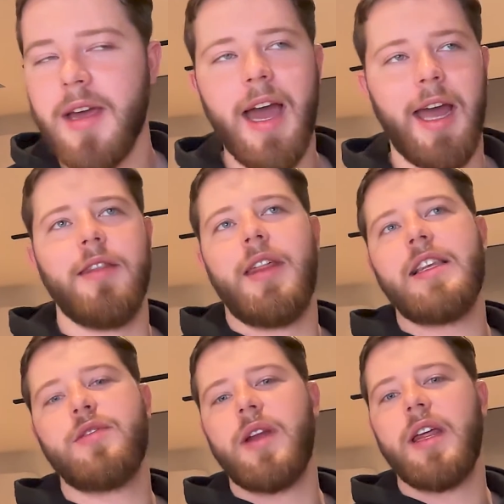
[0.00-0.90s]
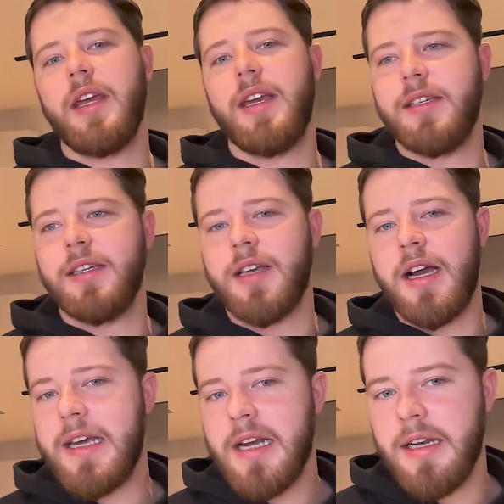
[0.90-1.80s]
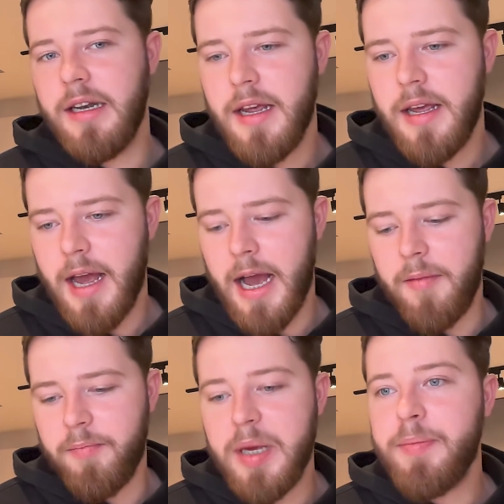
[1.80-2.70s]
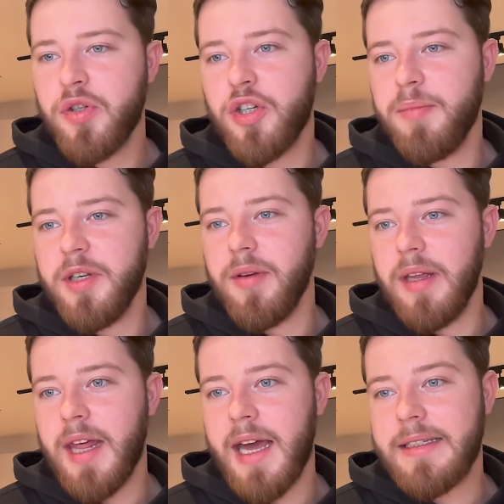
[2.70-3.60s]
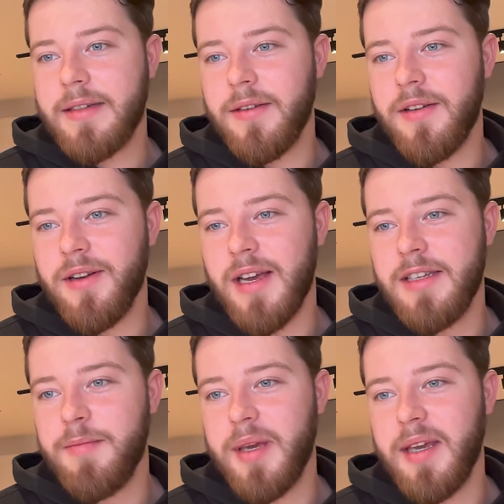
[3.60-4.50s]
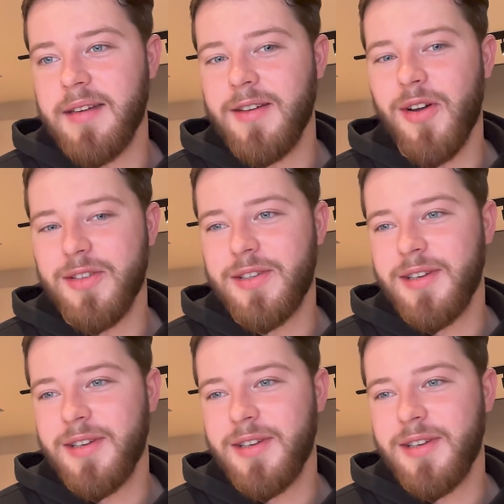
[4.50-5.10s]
And that's what I think is exciting. And people should be doing that on ICP and not